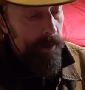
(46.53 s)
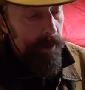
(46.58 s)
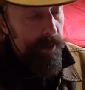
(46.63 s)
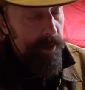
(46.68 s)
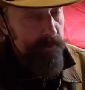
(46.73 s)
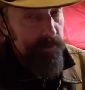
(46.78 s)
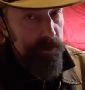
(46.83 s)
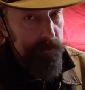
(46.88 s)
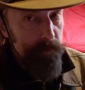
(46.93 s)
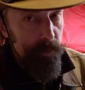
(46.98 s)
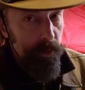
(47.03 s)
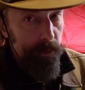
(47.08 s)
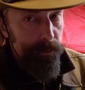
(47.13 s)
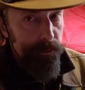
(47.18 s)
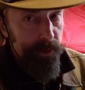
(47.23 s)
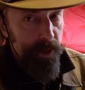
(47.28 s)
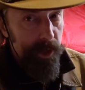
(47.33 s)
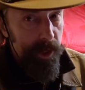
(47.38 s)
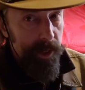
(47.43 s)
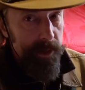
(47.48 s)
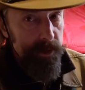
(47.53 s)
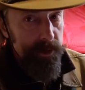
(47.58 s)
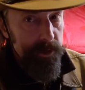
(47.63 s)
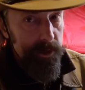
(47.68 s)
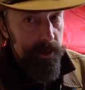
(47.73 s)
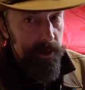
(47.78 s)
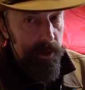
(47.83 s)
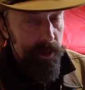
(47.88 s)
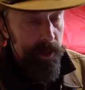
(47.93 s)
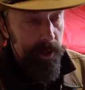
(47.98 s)
have some more
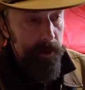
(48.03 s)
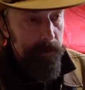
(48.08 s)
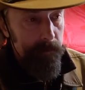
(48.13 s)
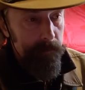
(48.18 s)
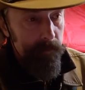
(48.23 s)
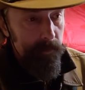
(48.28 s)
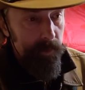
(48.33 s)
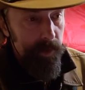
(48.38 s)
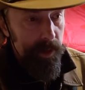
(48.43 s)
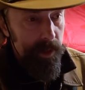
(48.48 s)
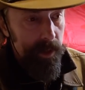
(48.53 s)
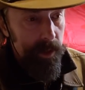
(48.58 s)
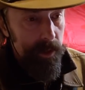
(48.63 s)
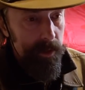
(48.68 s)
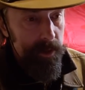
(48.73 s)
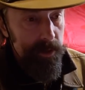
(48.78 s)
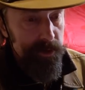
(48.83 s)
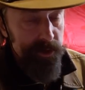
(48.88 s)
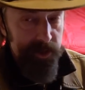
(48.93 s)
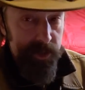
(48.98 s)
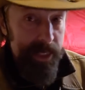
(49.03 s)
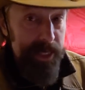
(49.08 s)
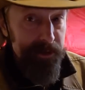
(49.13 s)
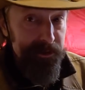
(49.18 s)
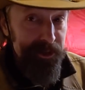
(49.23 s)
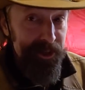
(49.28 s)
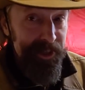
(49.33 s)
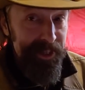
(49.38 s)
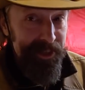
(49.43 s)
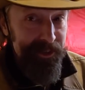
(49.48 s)
thoughts on the
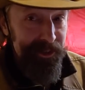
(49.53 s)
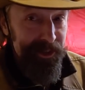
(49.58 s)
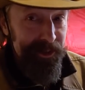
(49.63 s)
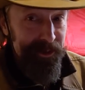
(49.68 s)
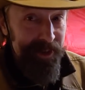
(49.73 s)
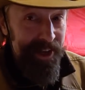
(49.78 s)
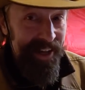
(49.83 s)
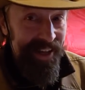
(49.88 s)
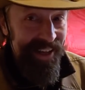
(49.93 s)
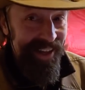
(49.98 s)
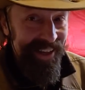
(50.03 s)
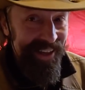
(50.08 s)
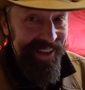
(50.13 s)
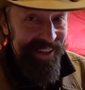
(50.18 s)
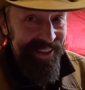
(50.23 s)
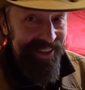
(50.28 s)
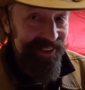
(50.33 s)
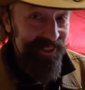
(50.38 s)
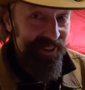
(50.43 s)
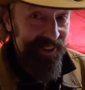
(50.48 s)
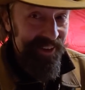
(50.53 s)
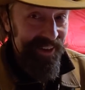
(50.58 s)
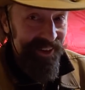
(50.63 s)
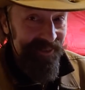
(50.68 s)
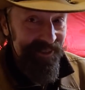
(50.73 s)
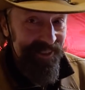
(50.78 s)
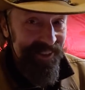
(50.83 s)
condensation issue. You thought I